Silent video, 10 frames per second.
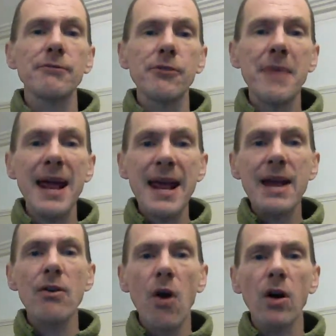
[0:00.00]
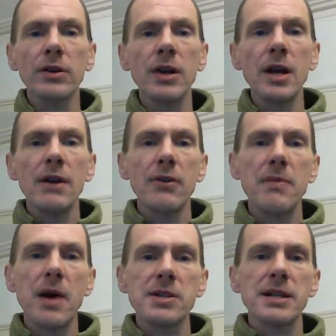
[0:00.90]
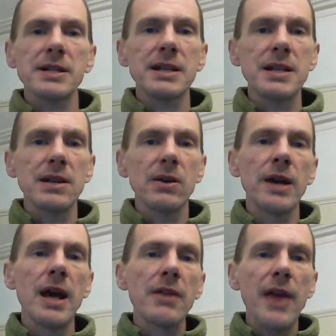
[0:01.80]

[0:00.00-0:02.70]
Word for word: And from here on, from March 1918 on,